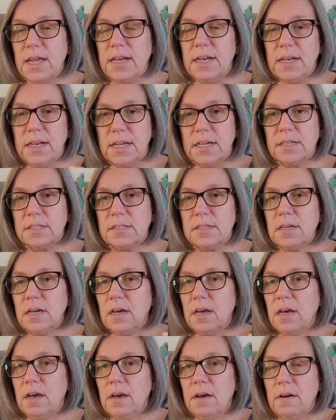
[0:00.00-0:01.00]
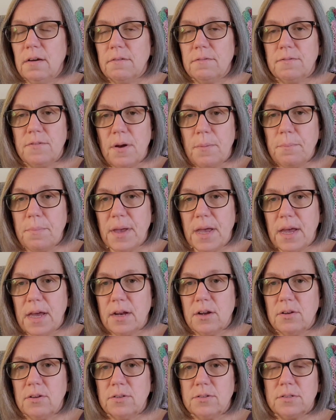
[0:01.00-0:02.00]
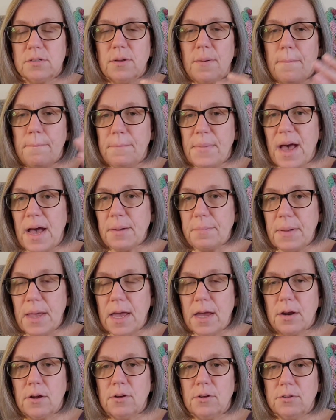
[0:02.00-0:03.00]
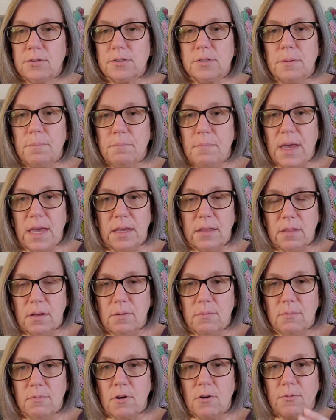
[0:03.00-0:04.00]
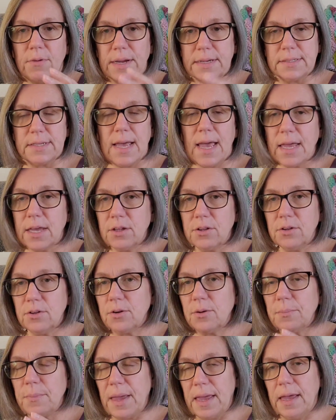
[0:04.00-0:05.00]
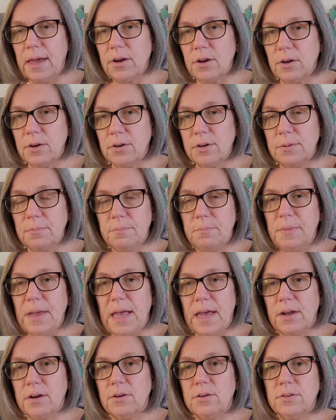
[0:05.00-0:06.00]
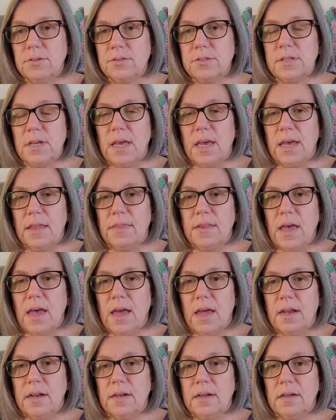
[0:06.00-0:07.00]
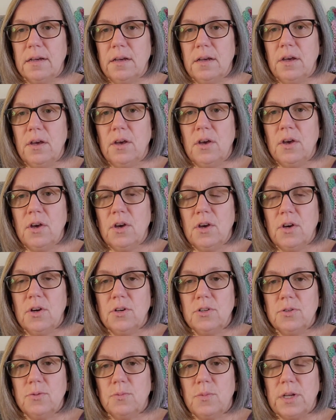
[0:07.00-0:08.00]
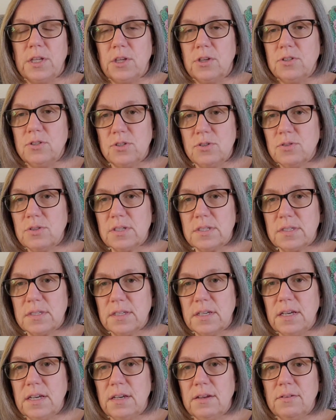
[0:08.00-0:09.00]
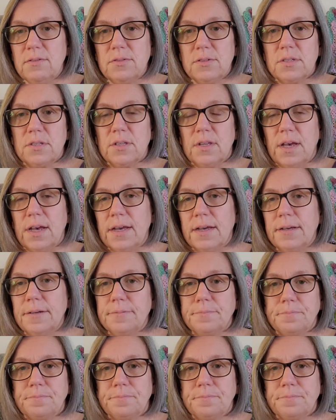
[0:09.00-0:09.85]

knit front panels, back panels, make them rectangular panels, and then when you do the sleeves, like